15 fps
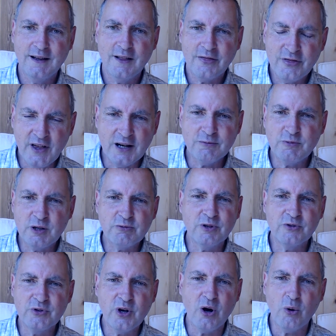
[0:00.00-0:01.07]
then we will
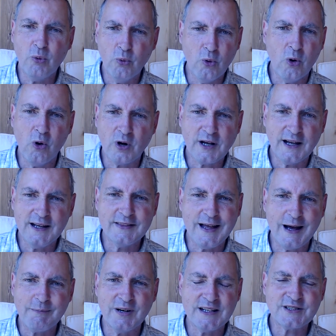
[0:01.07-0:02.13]
not walk in
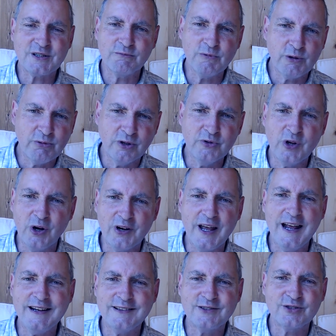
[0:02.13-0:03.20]
that blessing. We will not
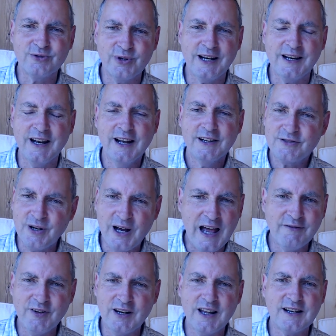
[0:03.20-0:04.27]
enter in to
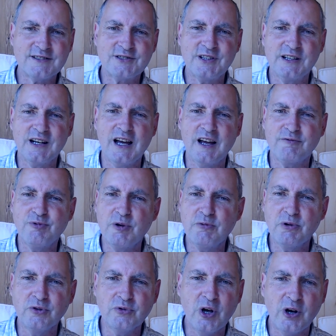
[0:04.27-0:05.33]
everlasting life. We
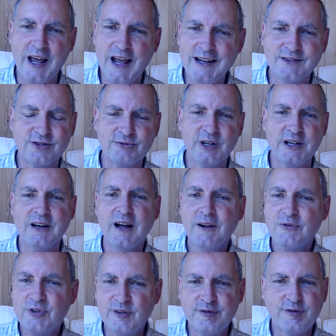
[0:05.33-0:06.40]
will not enter in
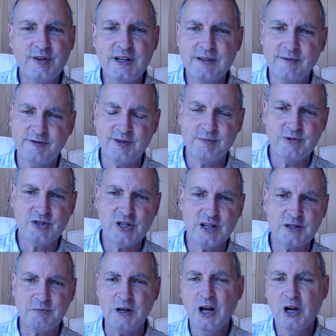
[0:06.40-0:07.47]
to freedom from
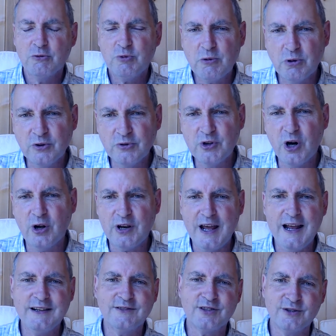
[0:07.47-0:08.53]
judgment. We will not
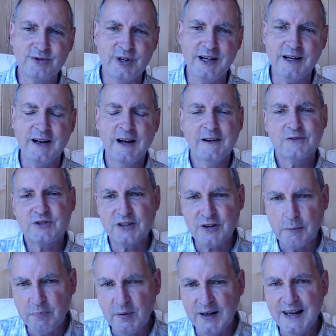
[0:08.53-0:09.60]
enter in to the
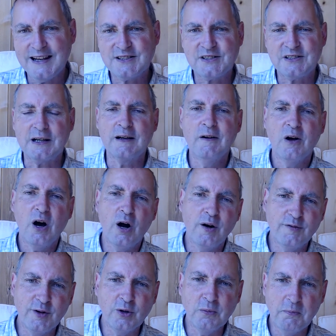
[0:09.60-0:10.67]
blessing
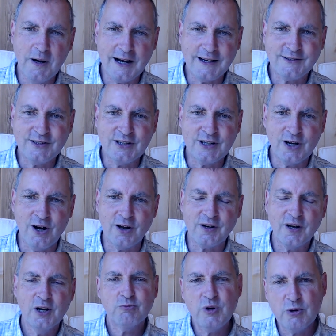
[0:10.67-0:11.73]
of Almighty God.
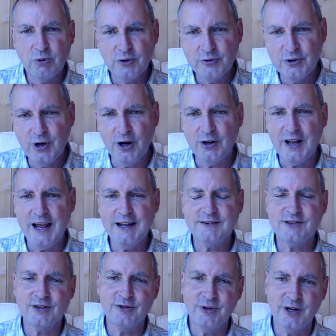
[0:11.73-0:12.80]
We will not
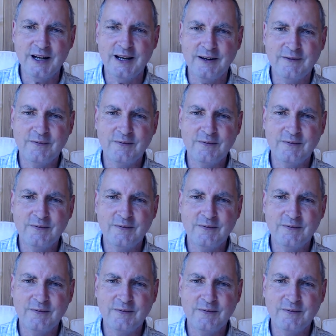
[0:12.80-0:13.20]
enter in